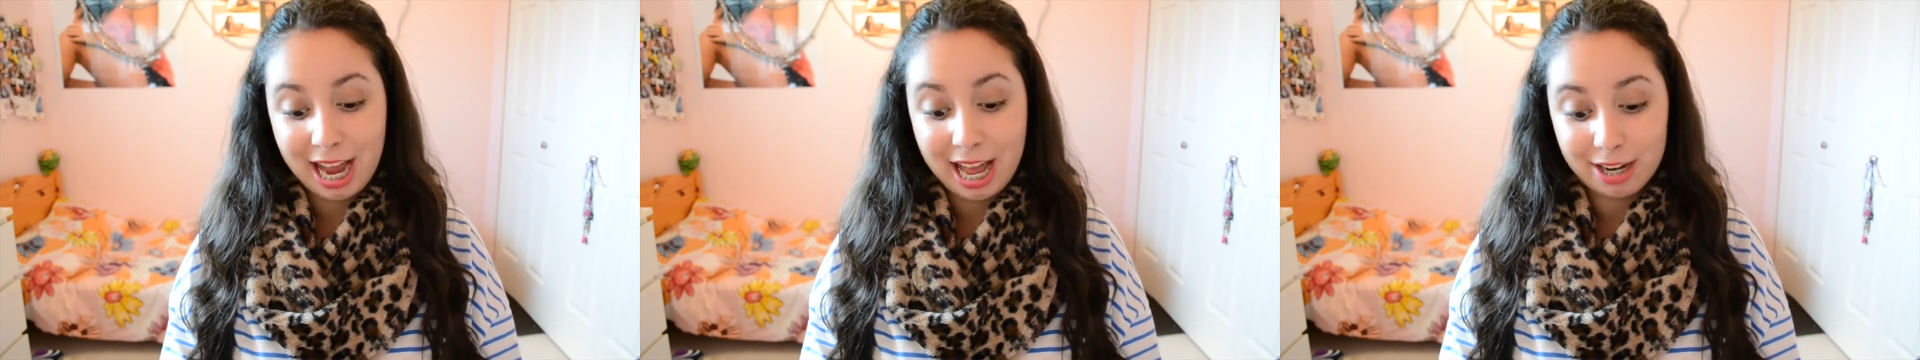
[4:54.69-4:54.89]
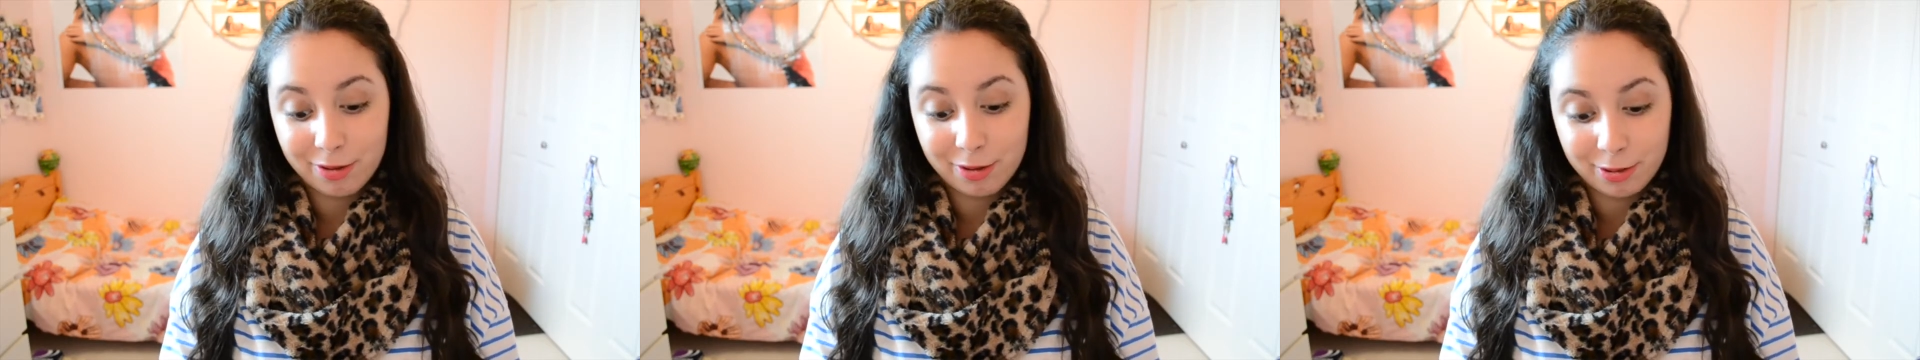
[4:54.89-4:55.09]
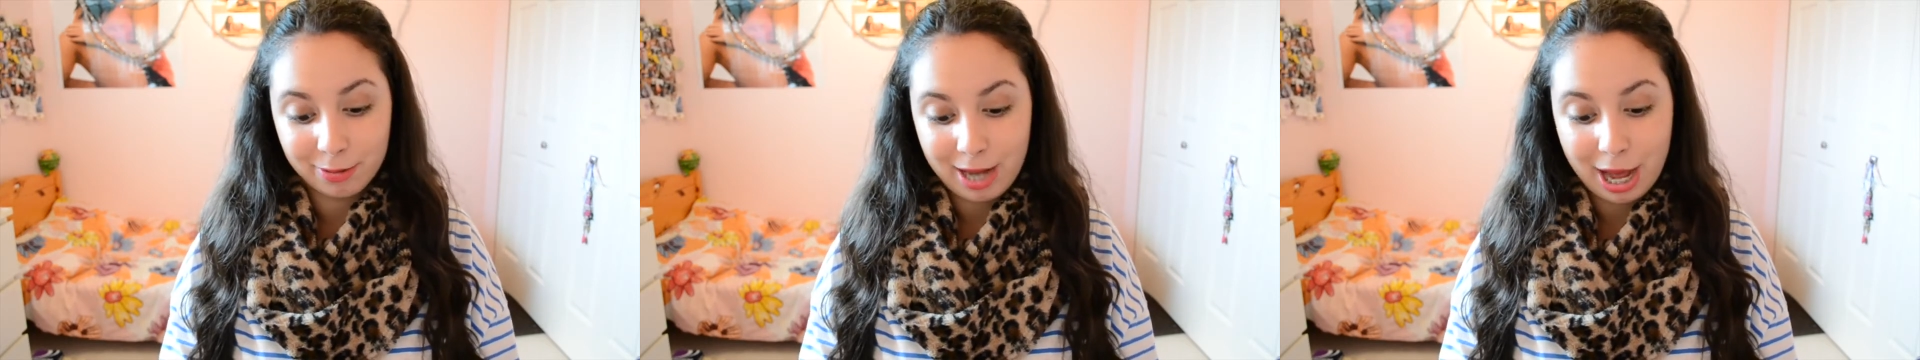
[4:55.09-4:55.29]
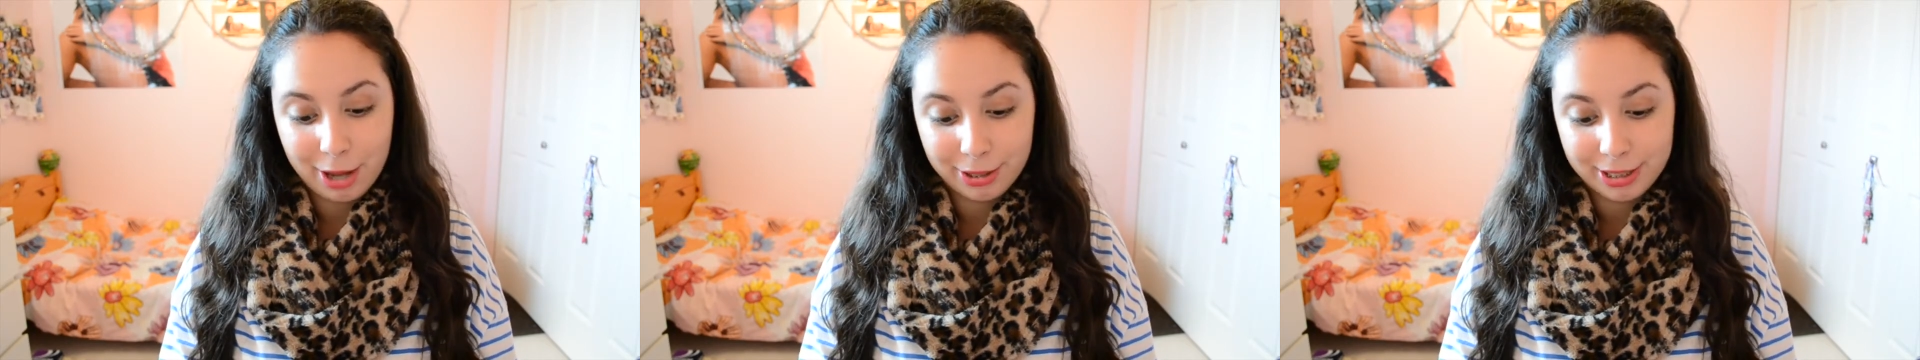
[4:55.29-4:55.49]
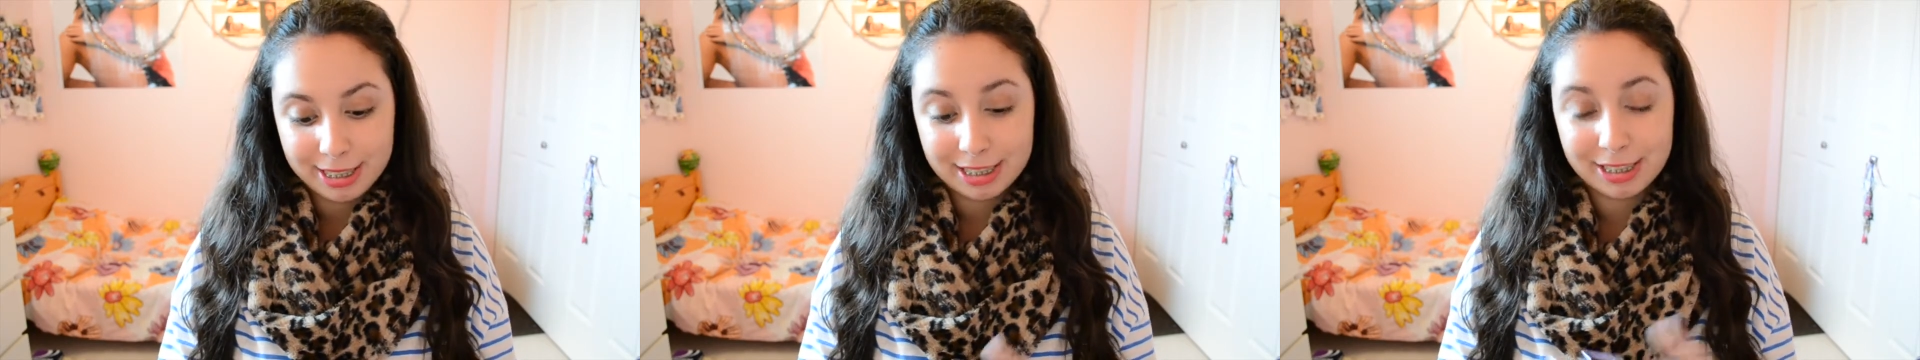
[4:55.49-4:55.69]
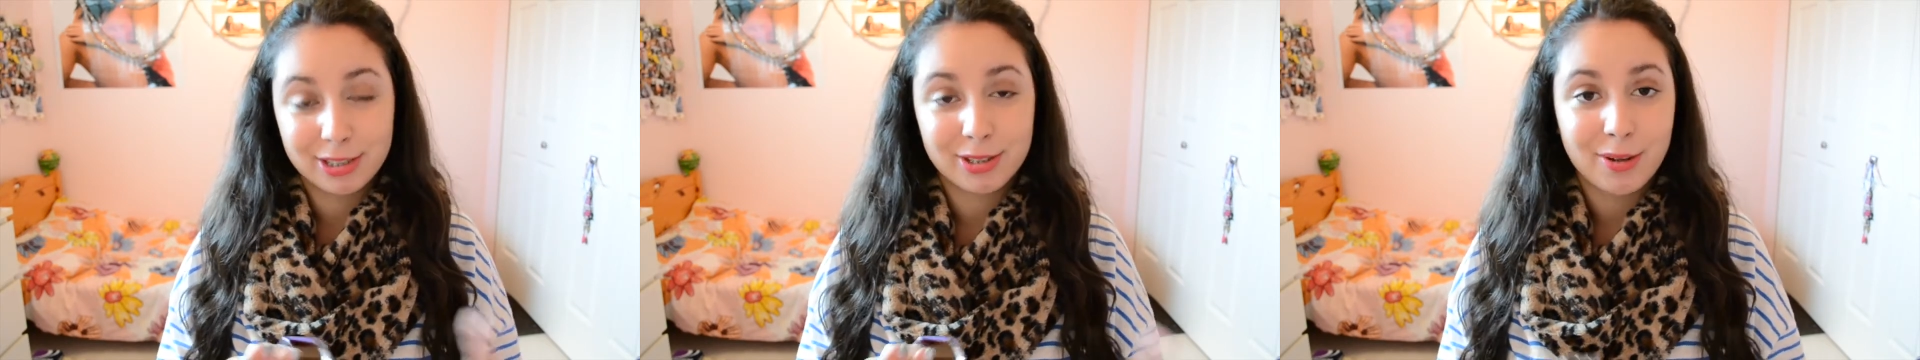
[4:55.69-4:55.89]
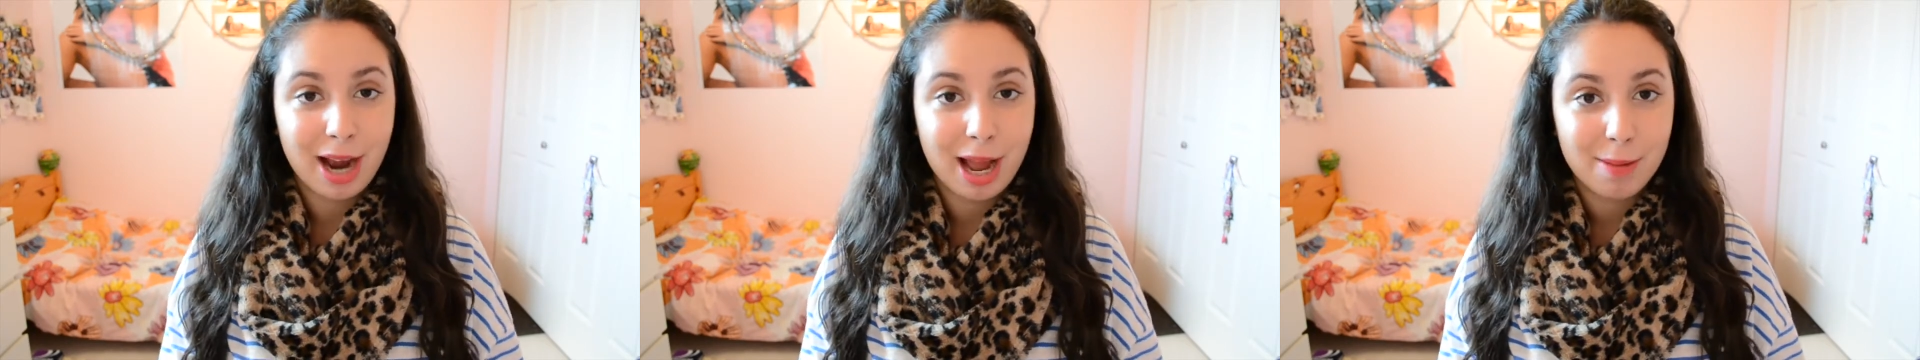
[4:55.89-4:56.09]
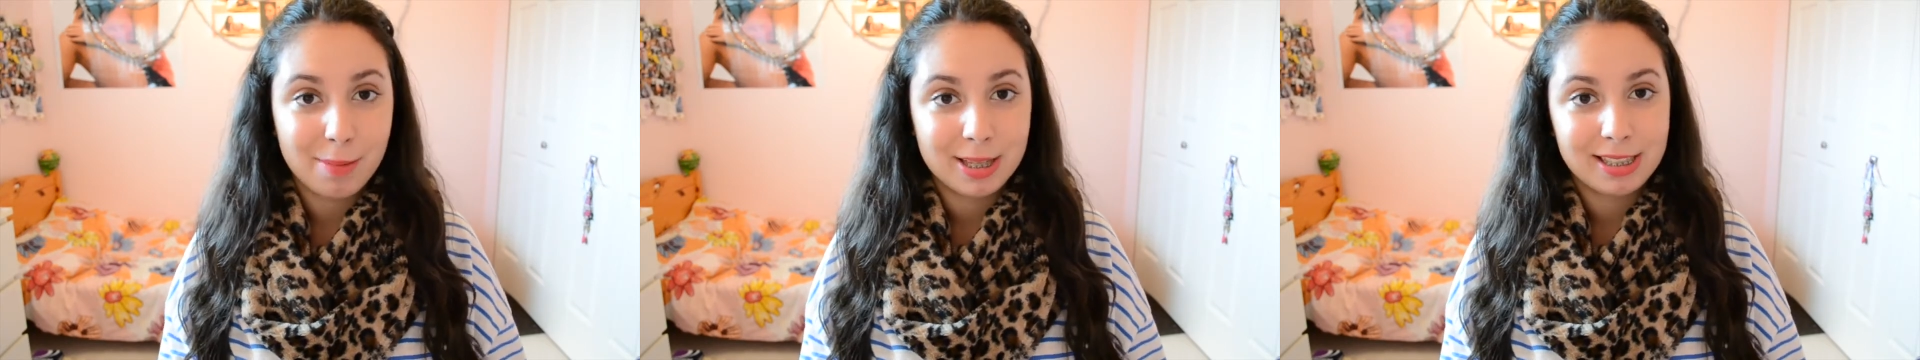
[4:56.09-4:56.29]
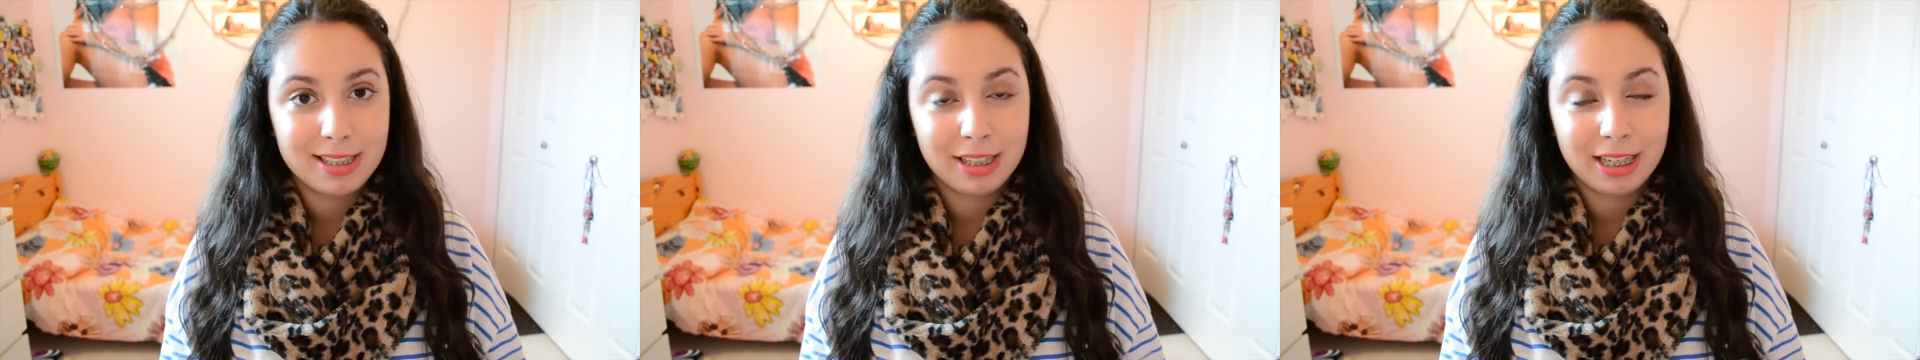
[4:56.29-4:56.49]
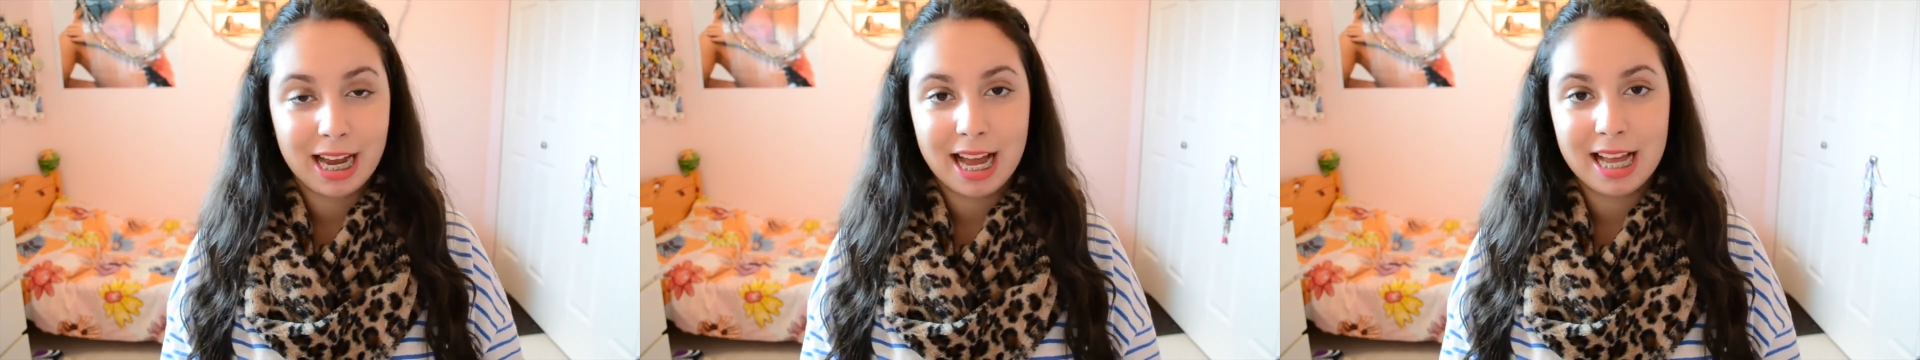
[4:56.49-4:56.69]
I don't know how to describe it to
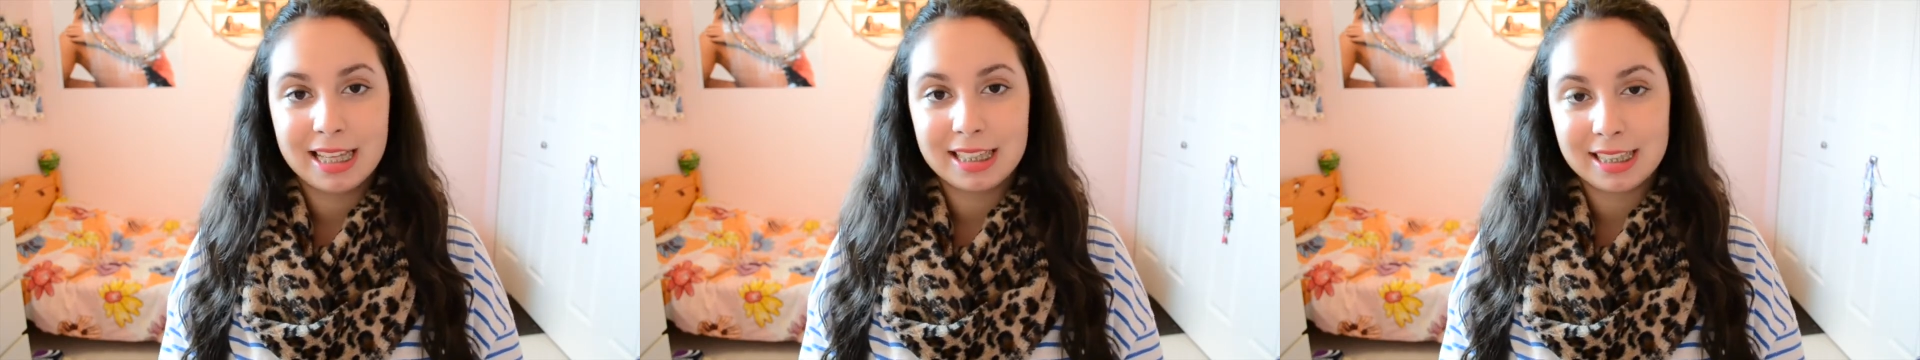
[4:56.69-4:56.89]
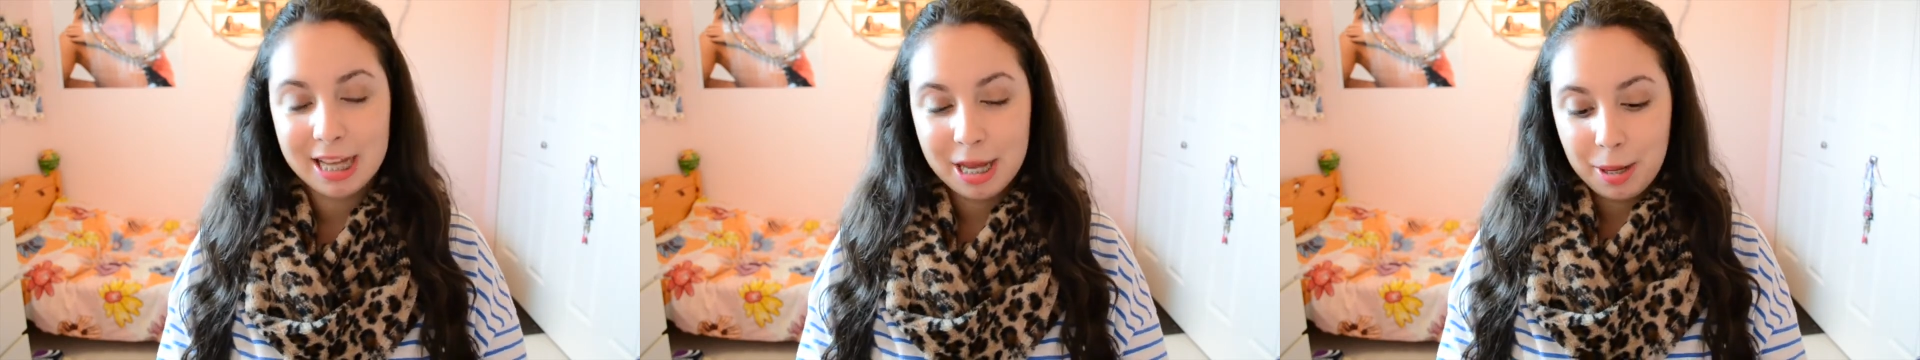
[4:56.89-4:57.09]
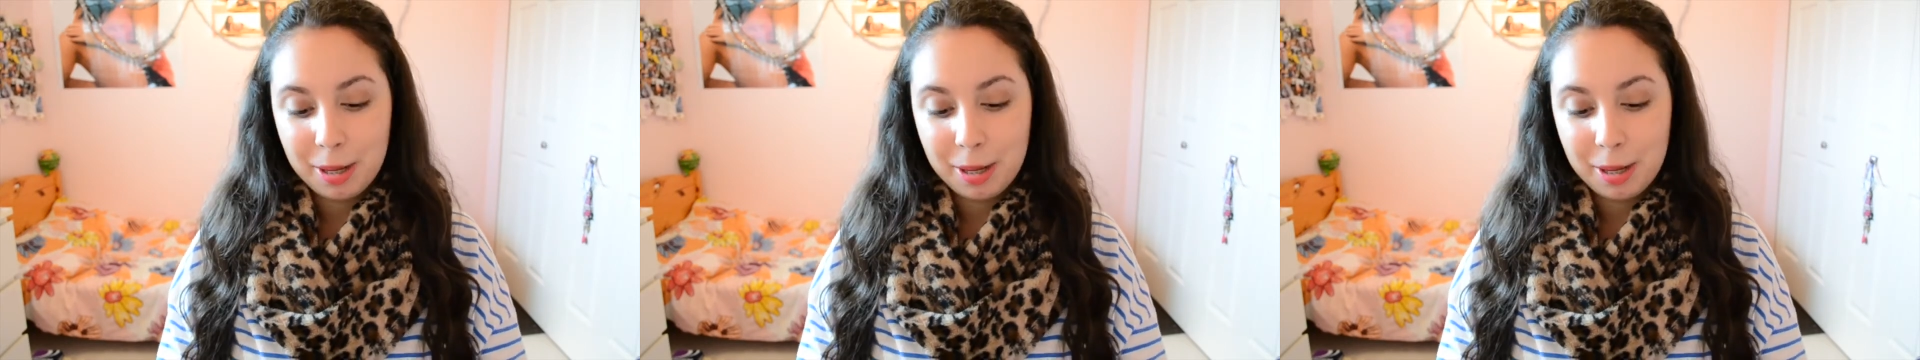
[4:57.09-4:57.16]
you guys,